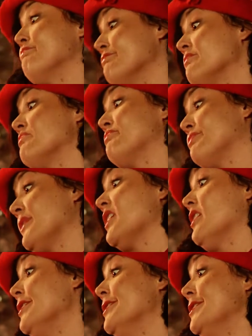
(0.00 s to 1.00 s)
that's the
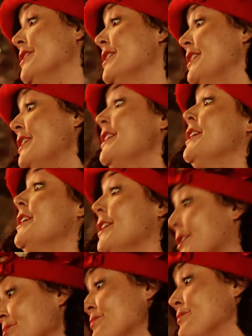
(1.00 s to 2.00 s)
way it's always
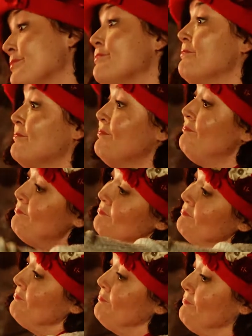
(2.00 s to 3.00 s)
been.
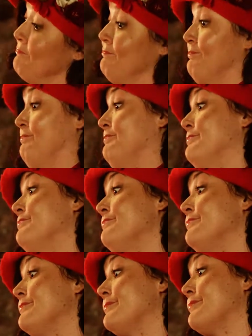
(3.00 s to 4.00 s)
But the elf had no